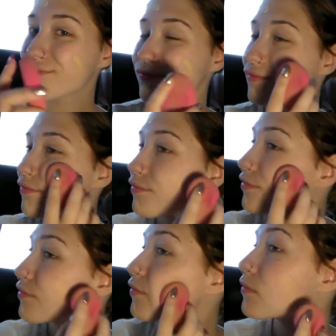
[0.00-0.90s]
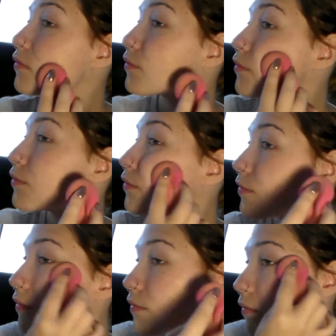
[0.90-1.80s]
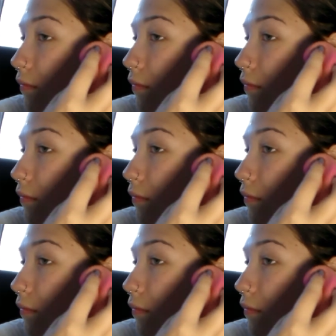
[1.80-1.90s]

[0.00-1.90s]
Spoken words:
we're going to take the sponge and